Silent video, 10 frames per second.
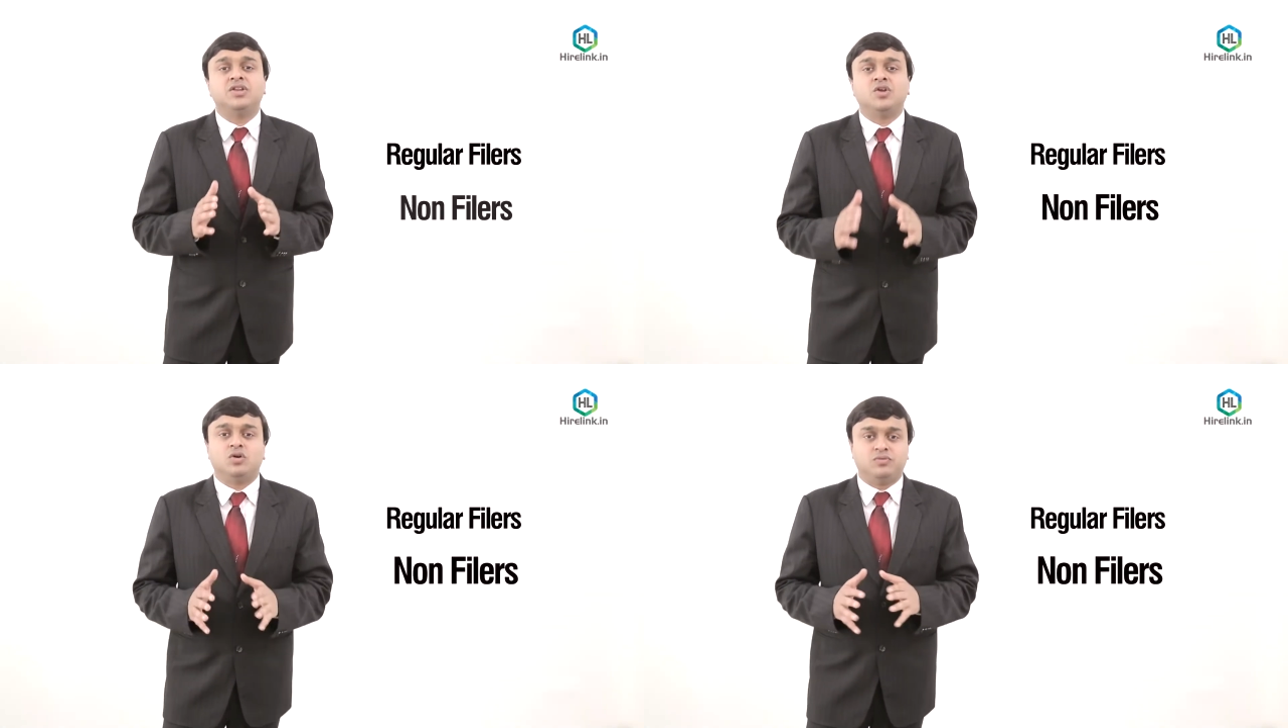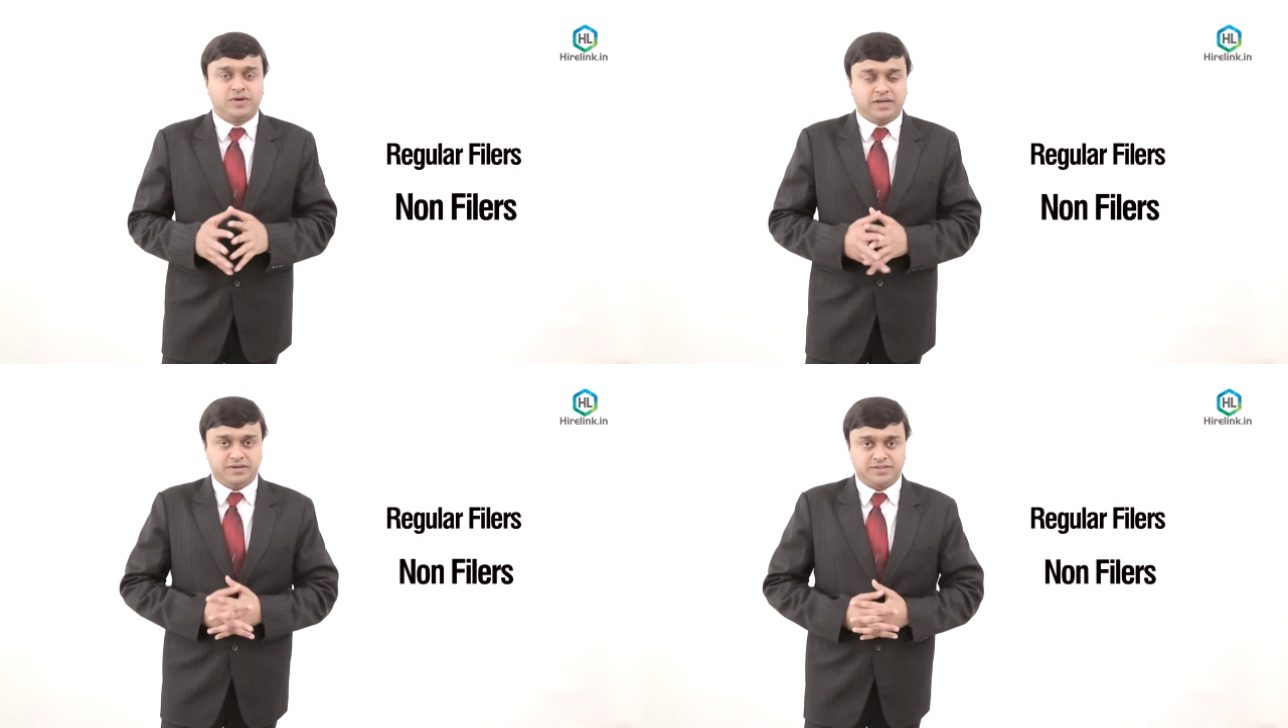
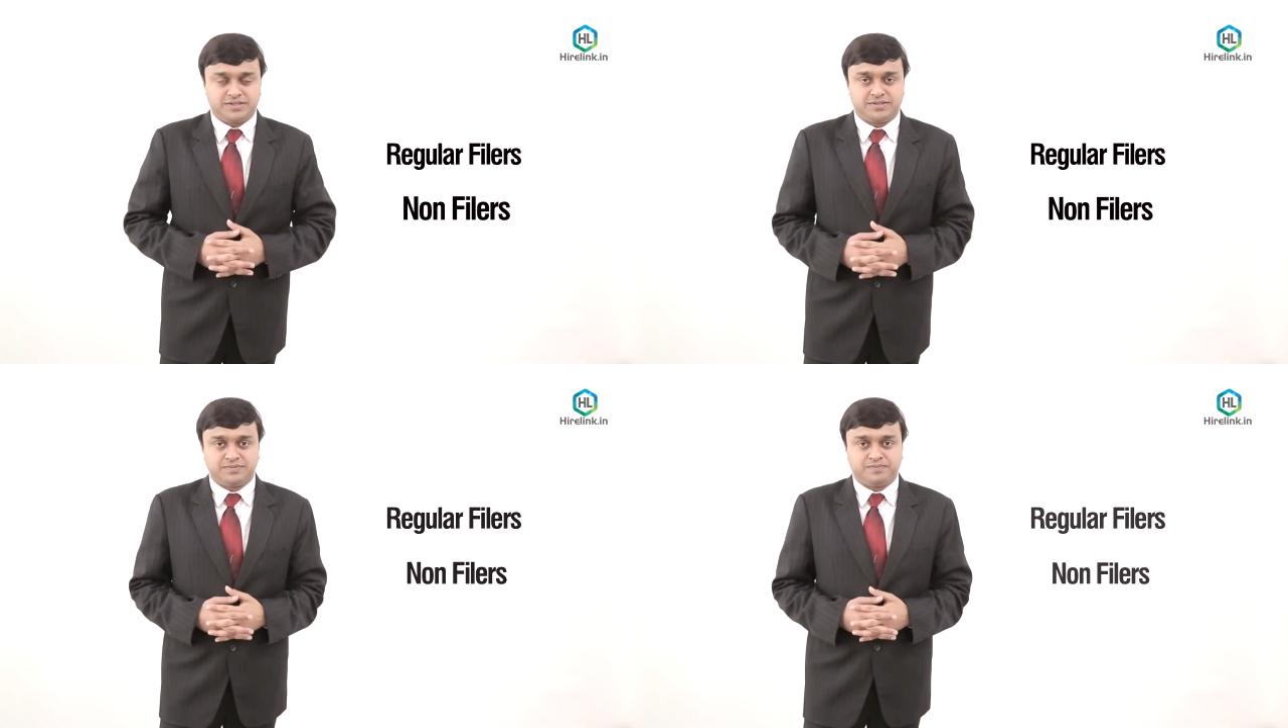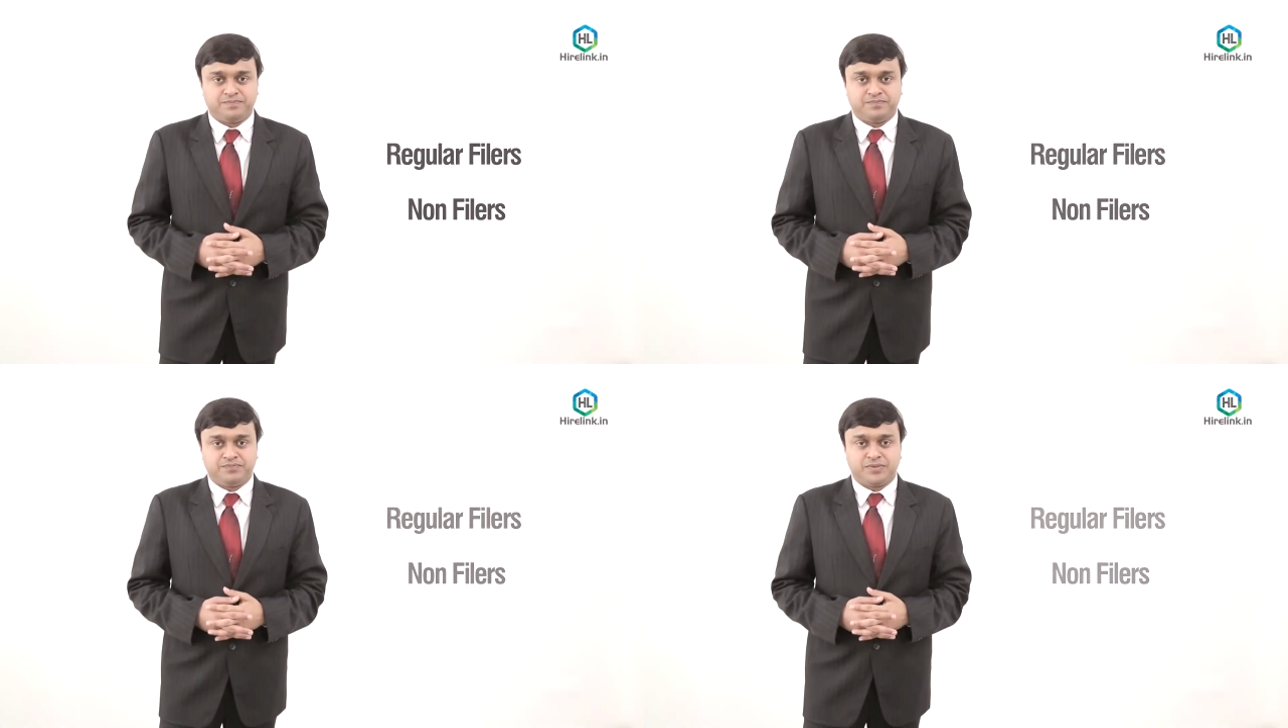non-filers.
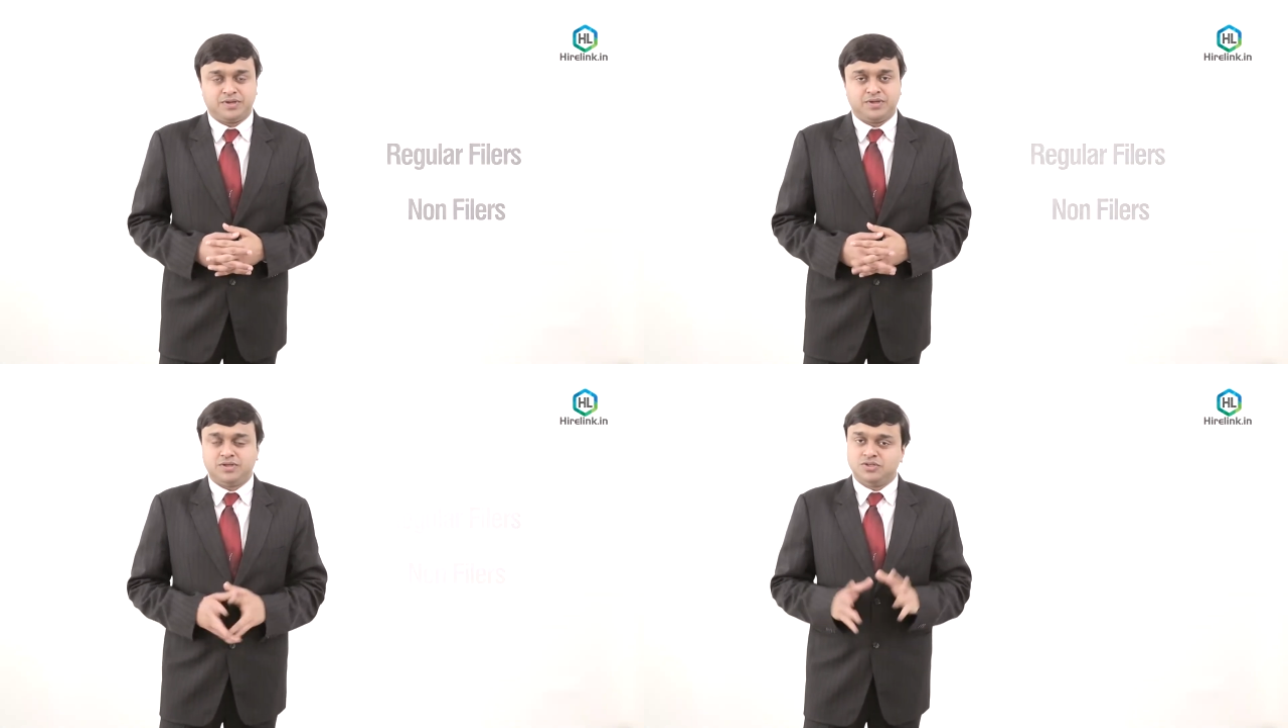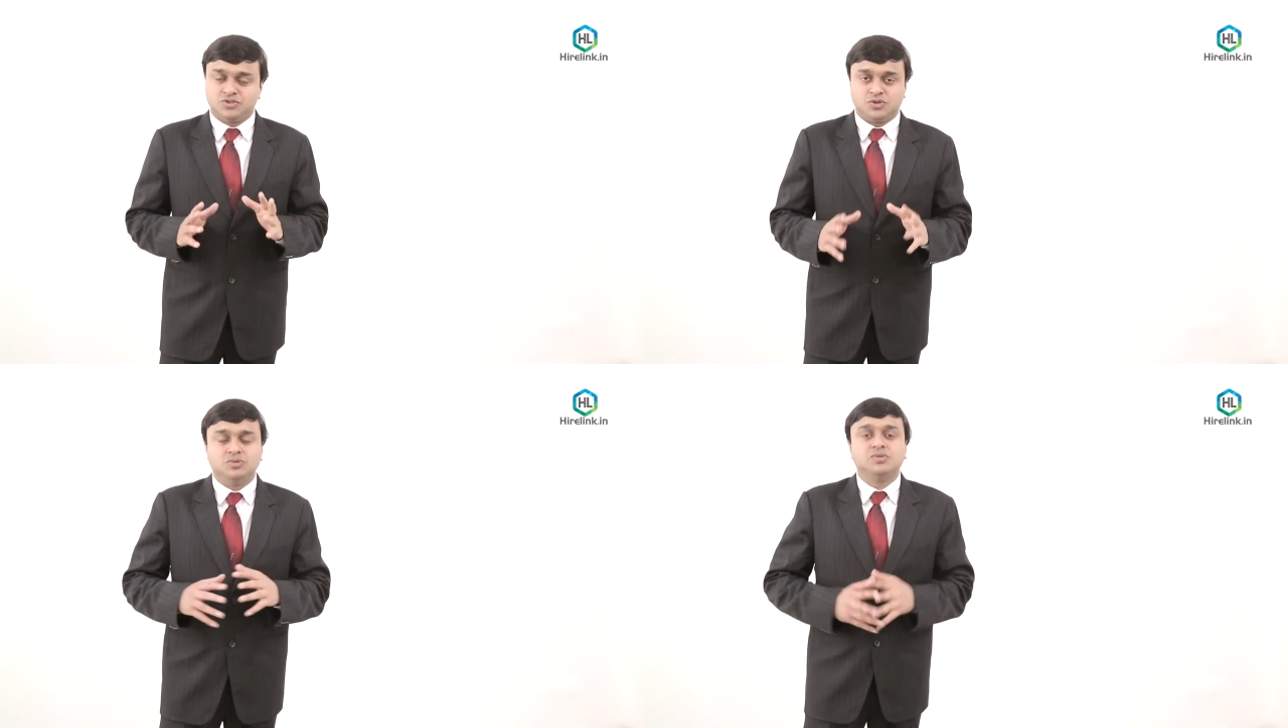
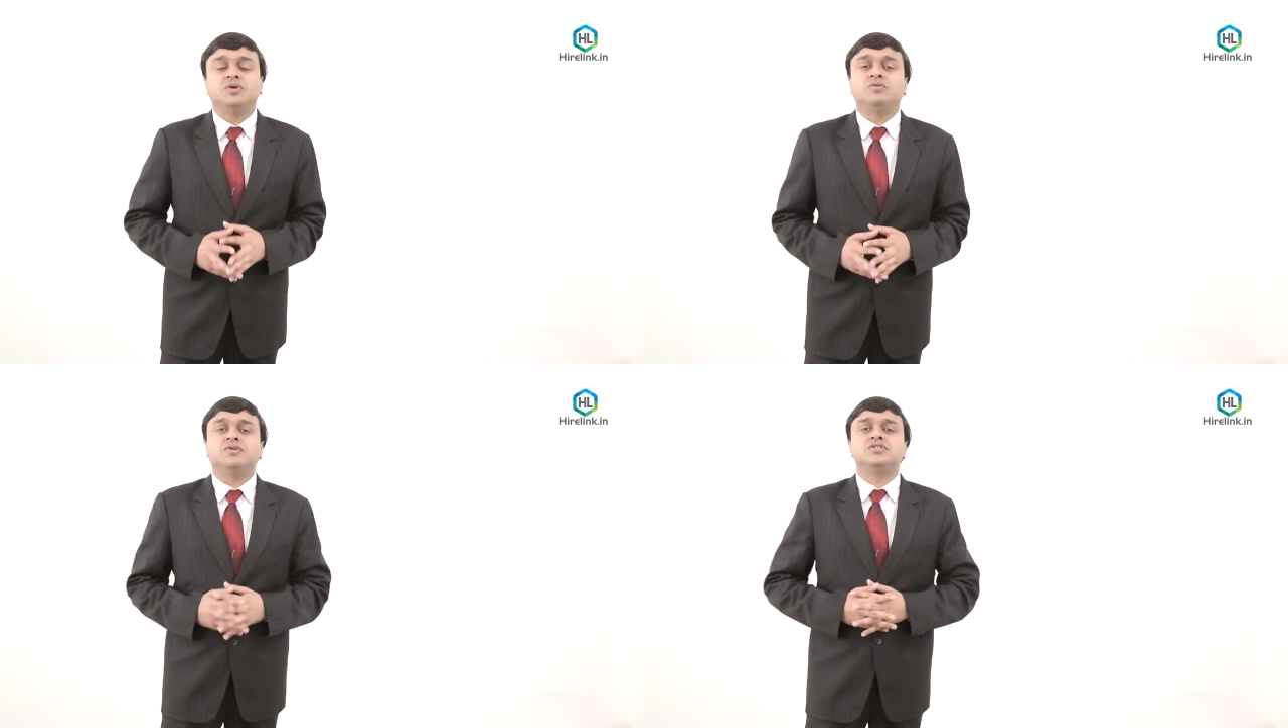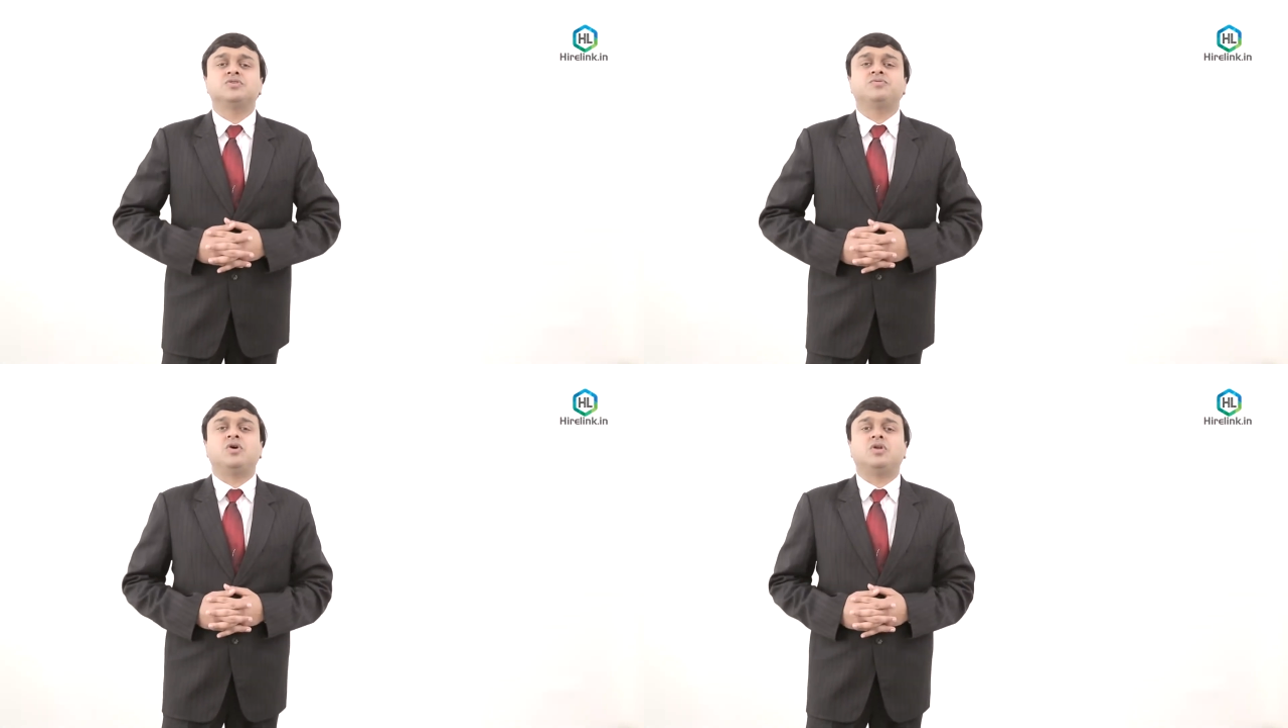So,
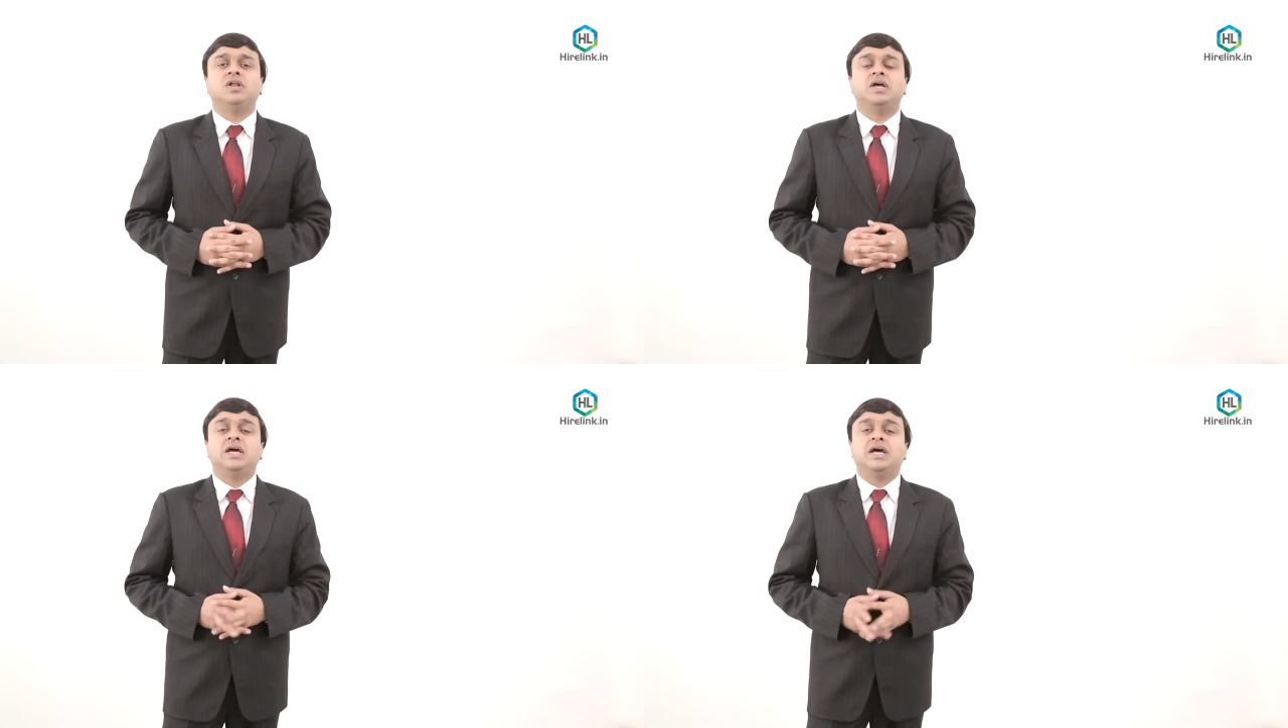first of all,